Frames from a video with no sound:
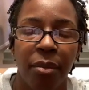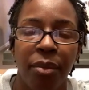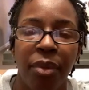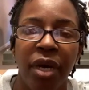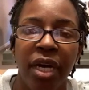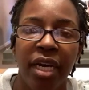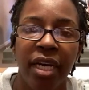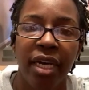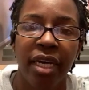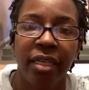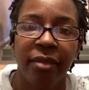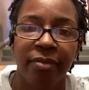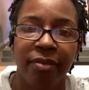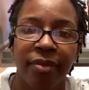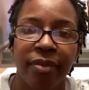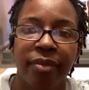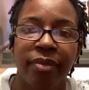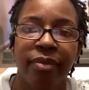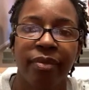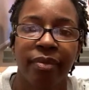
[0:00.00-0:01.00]
But
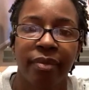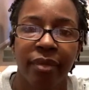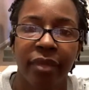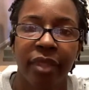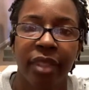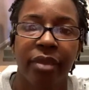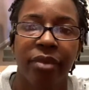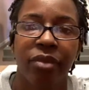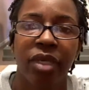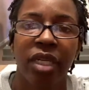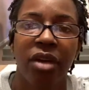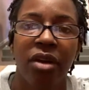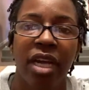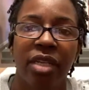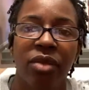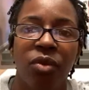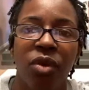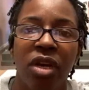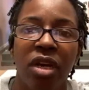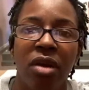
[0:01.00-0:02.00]
we're gonna have
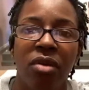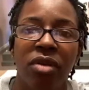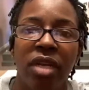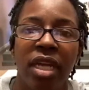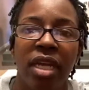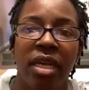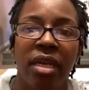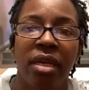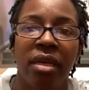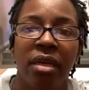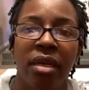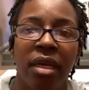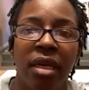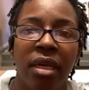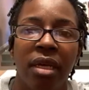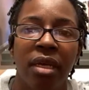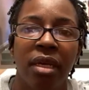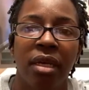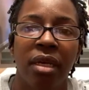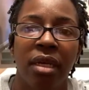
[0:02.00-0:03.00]
to work on that.
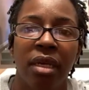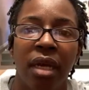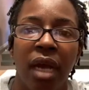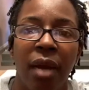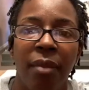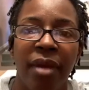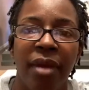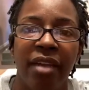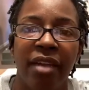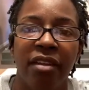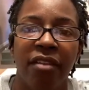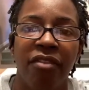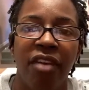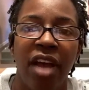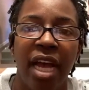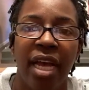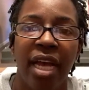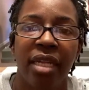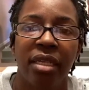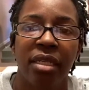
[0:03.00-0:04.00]
I'm gonna have to
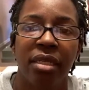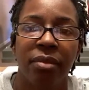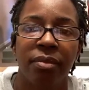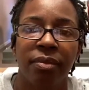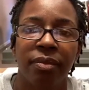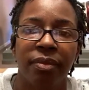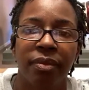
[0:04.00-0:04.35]
find it.